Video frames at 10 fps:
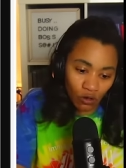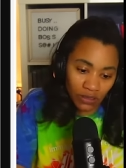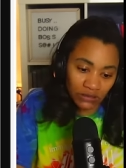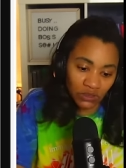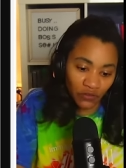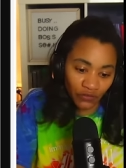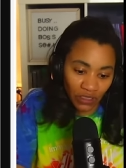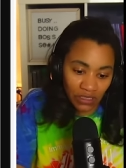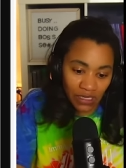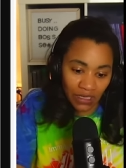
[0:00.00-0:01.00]
or its
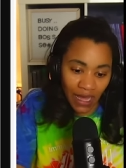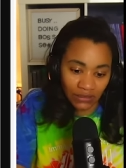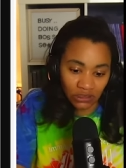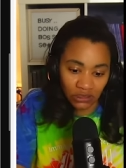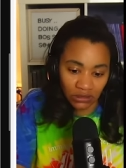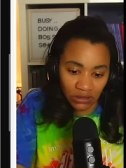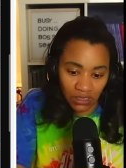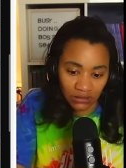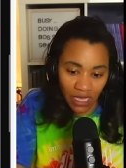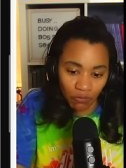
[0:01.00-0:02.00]
affiliate like to
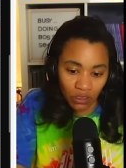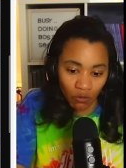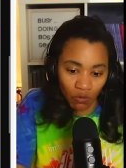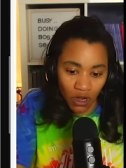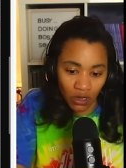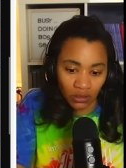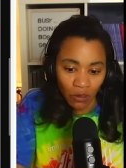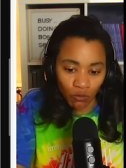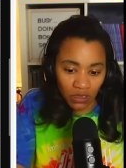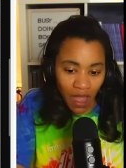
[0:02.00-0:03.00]
discuss how we could work
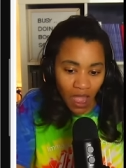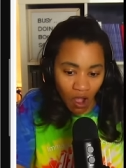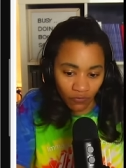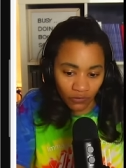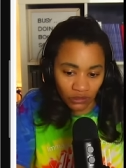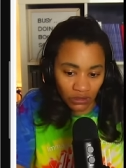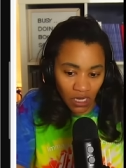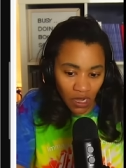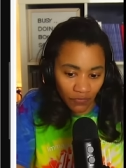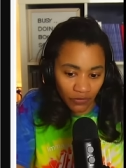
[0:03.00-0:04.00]
with my office to
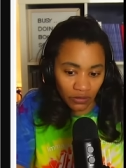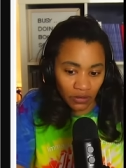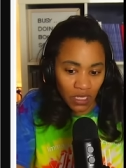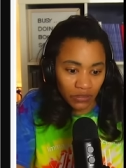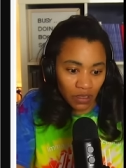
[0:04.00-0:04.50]
cover